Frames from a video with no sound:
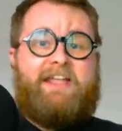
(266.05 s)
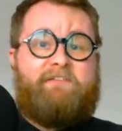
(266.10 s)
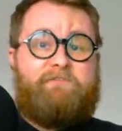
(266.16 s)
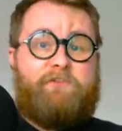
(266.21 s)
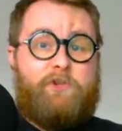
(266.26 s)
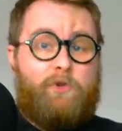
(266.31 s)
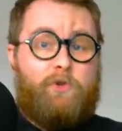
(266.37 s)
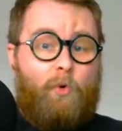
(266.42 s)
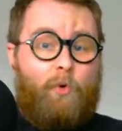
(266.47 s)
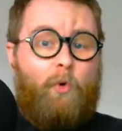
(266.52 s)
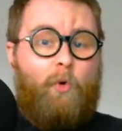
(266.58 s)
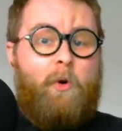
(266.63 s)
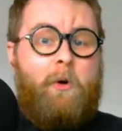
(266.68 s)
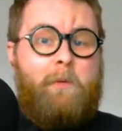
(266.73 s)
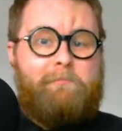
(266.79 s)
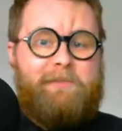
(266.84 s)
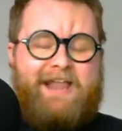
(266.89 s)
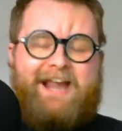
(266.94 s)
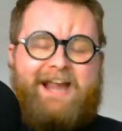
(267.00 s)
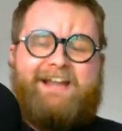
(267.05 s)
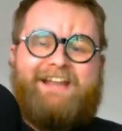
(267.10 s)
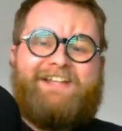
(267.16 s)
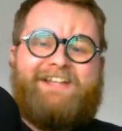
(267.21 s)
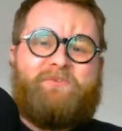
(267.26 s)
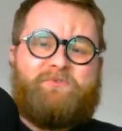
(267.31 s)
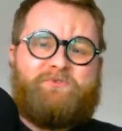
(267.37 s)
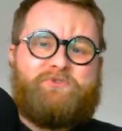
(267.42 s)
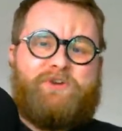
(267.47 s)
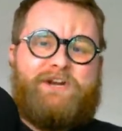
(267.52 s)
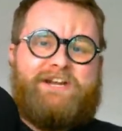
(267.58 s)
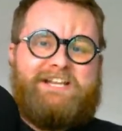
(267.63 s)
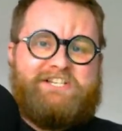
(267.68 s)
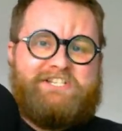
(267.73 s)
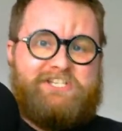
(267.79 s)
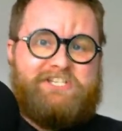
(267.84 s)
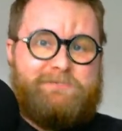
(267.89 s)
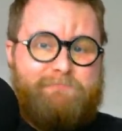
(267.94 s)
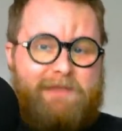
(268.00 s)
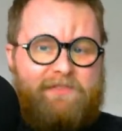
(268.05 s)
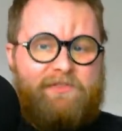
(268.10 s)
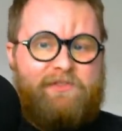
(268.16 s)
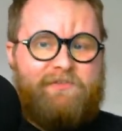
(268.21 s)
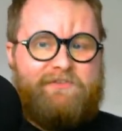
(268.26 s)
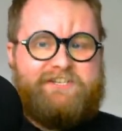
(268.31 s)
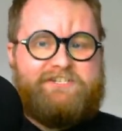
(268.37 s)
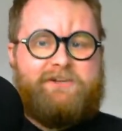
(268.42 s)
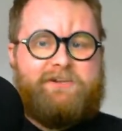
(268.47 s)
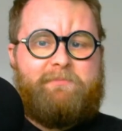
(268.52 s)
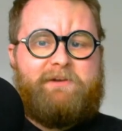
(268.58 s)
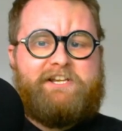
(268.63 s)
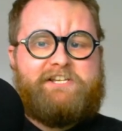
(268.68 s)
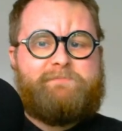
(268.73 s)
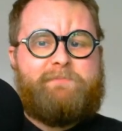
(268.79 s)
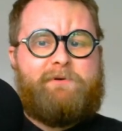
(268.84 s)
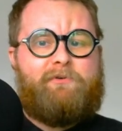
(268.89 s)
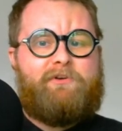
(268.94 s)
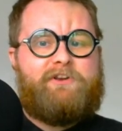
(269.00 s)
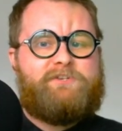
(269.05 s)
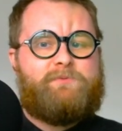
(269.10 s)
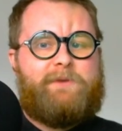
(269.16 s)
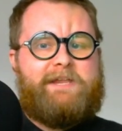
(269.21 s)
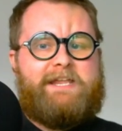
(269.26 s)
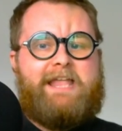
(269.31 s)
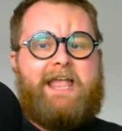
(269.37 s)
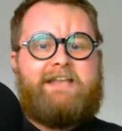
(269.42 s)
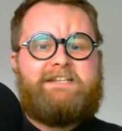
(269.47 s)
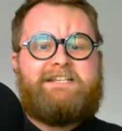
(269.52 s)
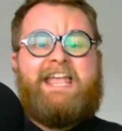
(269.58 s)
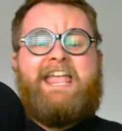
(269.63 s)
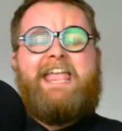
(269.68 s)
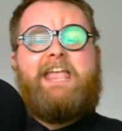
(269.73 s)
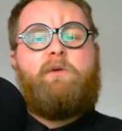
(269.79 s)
If you're planning on training smithing this double experience weekend,